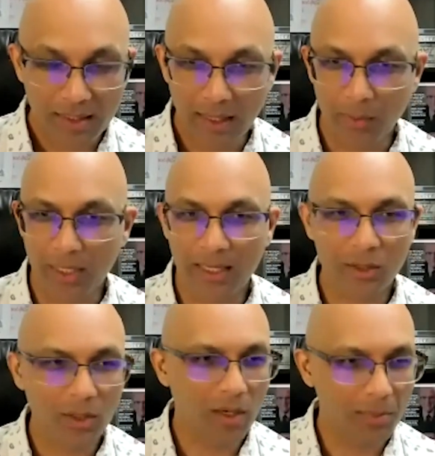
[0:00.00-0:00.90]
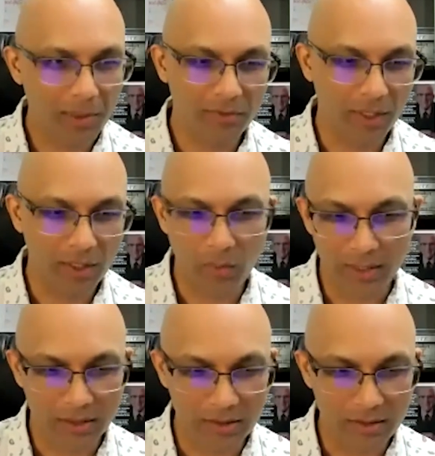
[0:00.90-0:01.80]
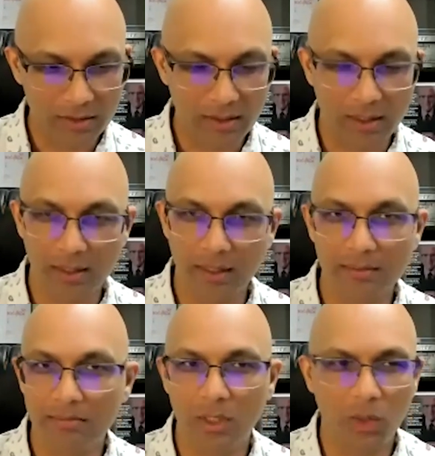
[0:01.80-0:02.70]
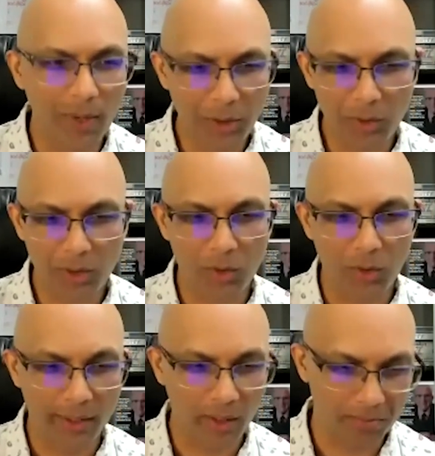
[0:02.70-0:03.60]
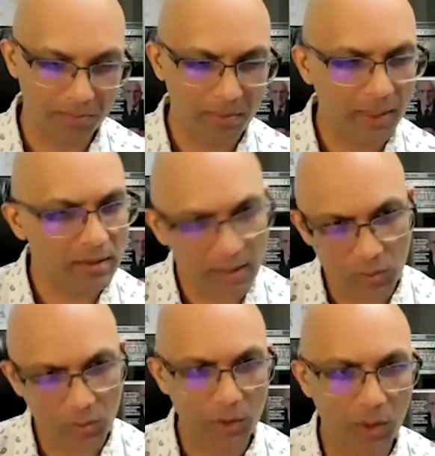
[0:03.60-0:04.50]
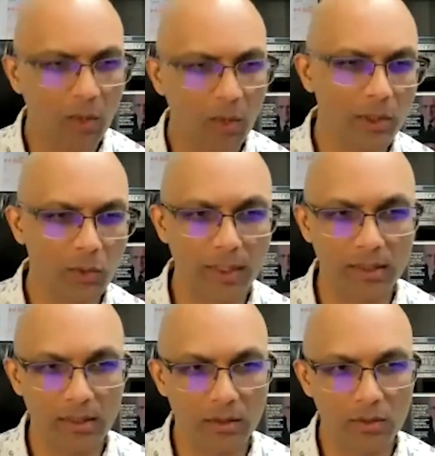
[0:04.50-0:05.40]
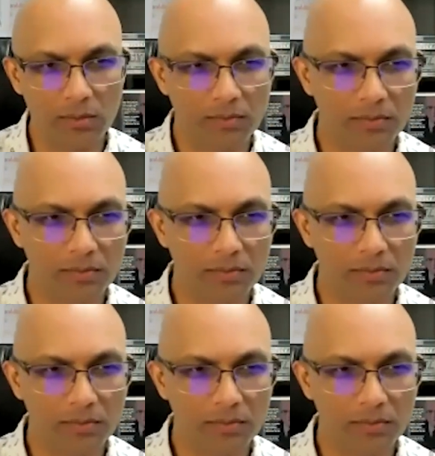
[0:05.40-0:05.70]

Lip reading: I want to ask you a couple of other questions. And when you were growing up, is this what you always wanted to do?